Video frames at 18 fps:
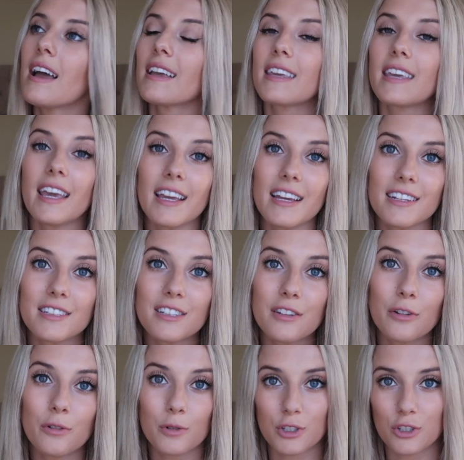
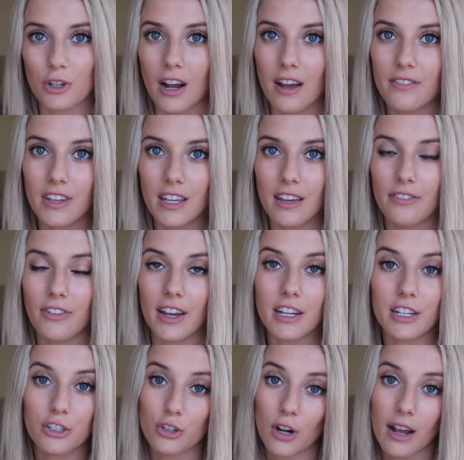kid who was driving it if I
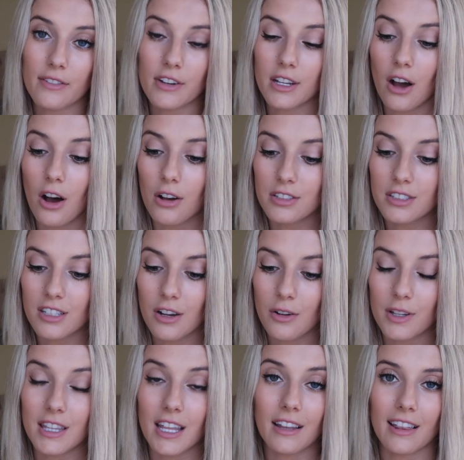could drive it
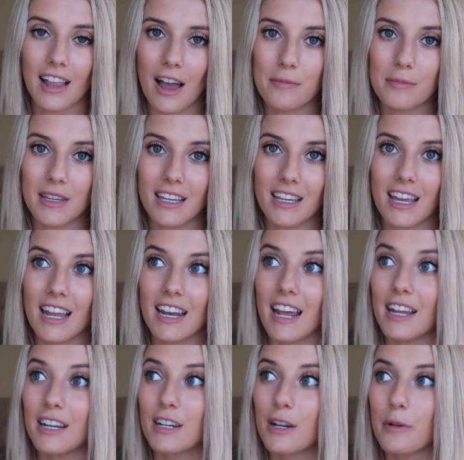also, and they let me, and
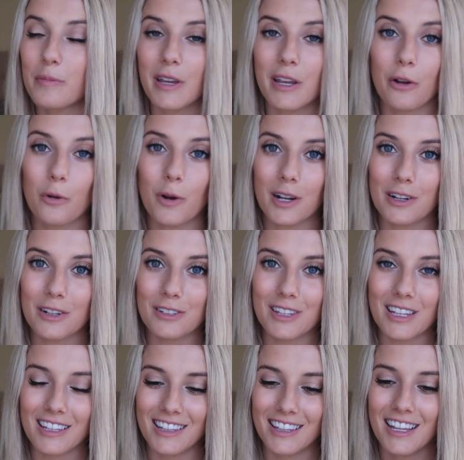I ended up being quicker
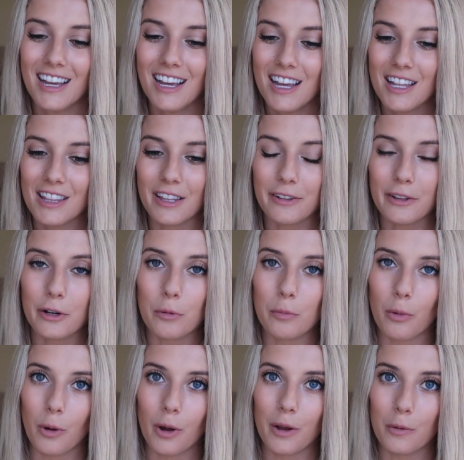than the little
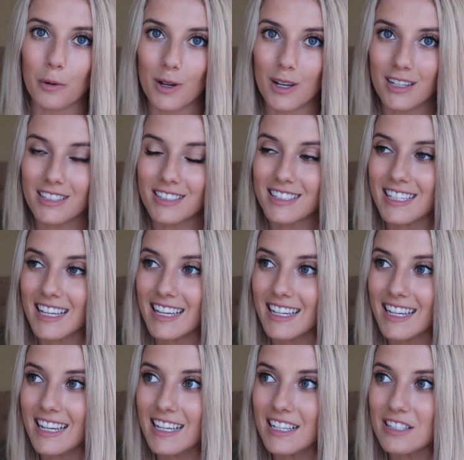boy was
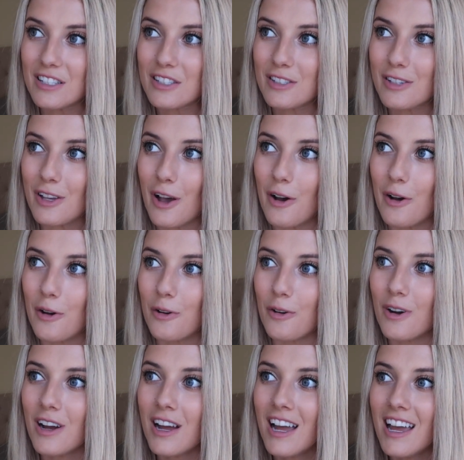in it.
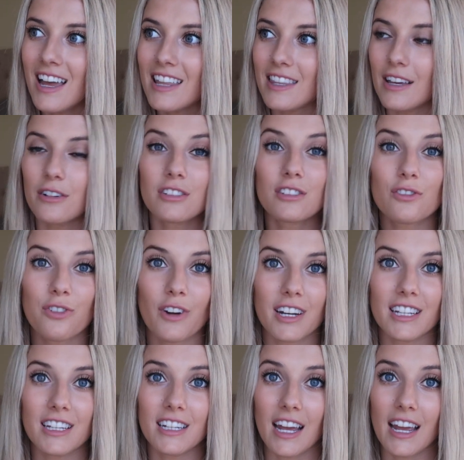So that was
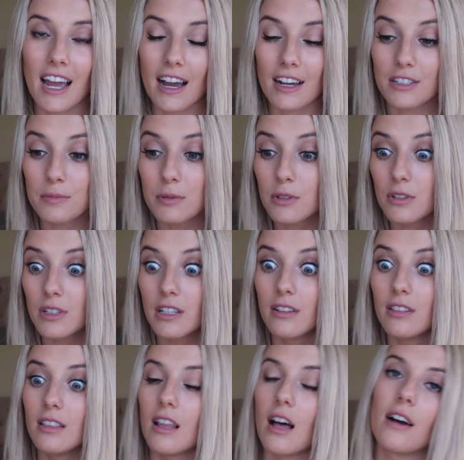funny, and I absolutely
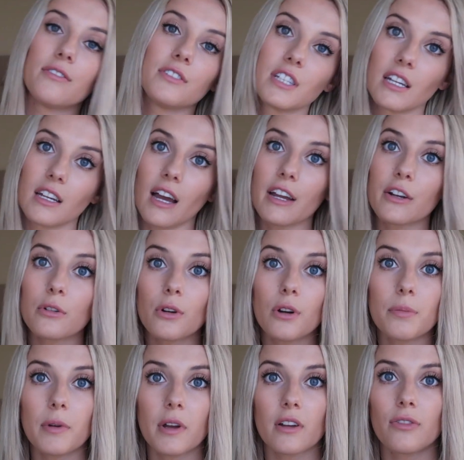loved it. I
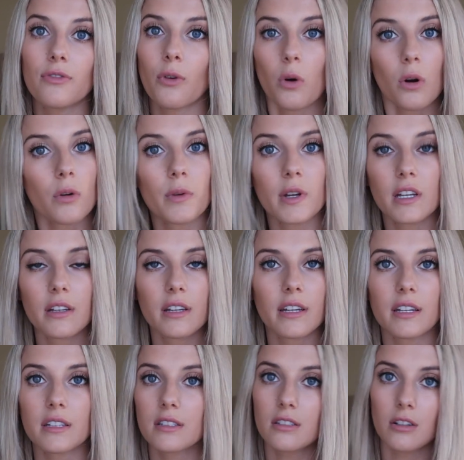grew up like
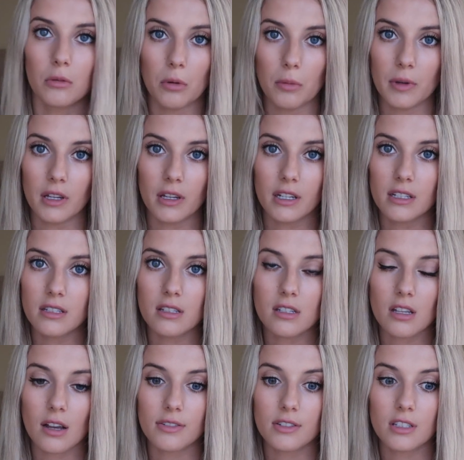four-wheeling and snowmobiling and
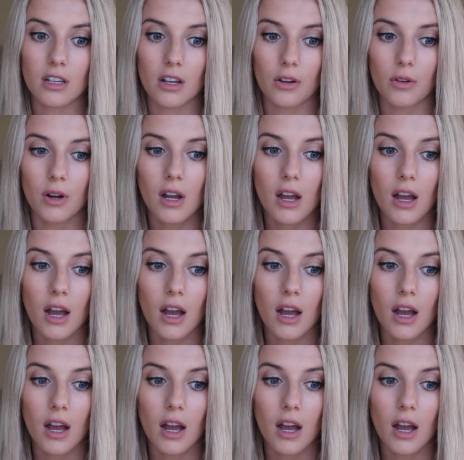stuff, so